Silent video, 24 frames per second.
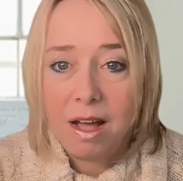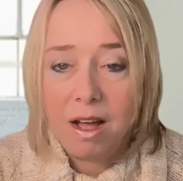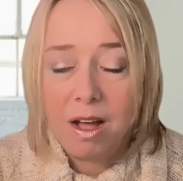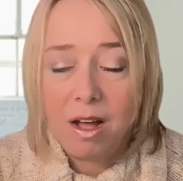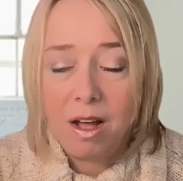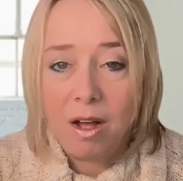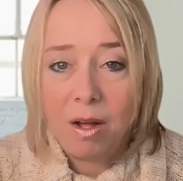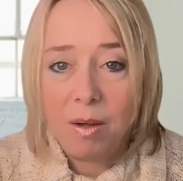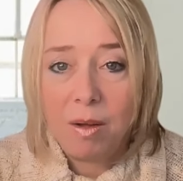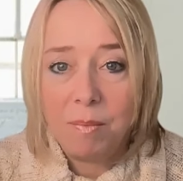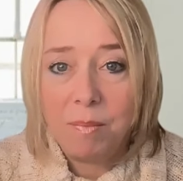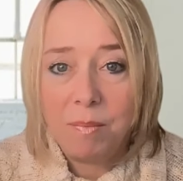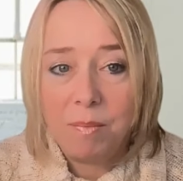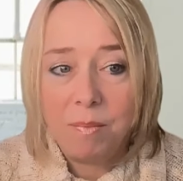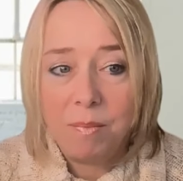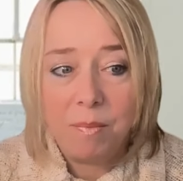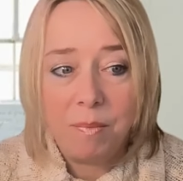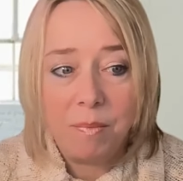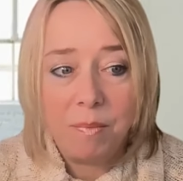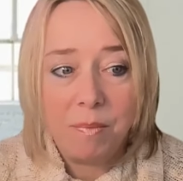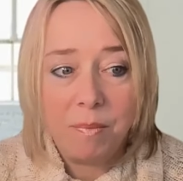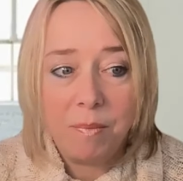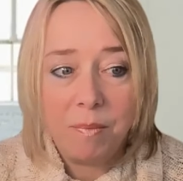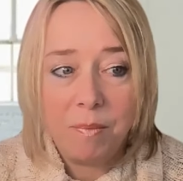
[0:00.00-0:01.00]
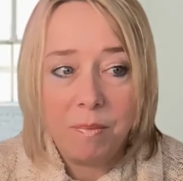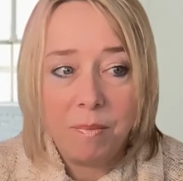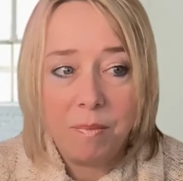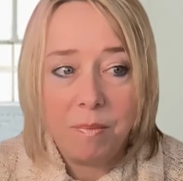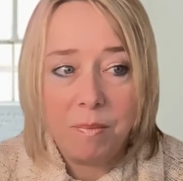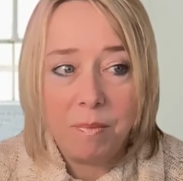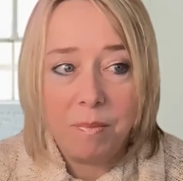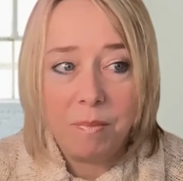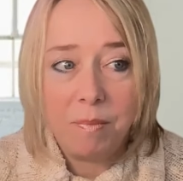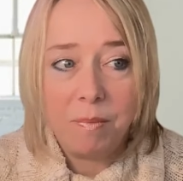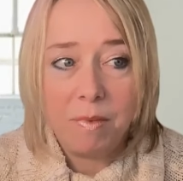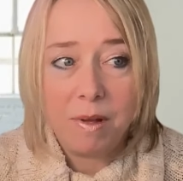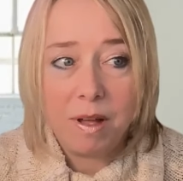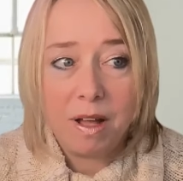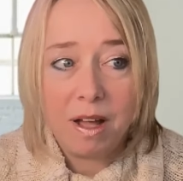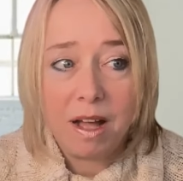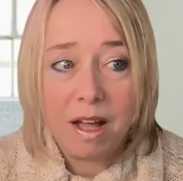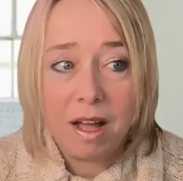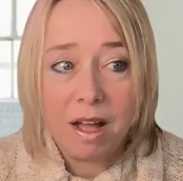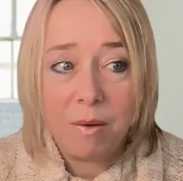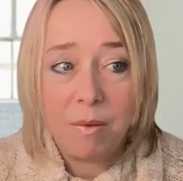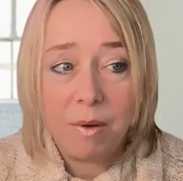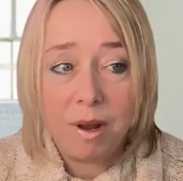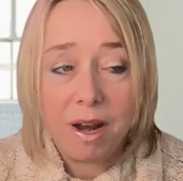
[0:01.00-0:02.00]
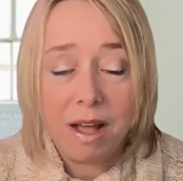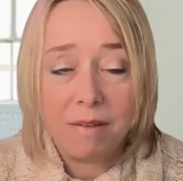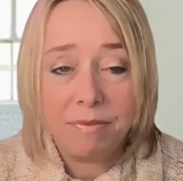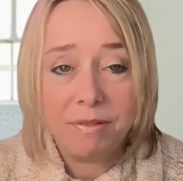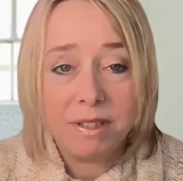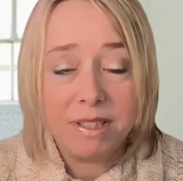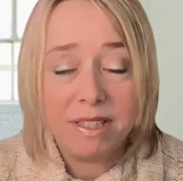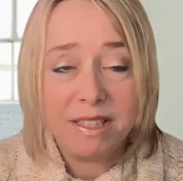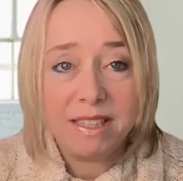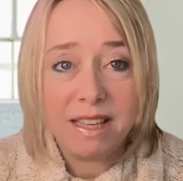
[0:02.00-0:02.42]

um, I, would have to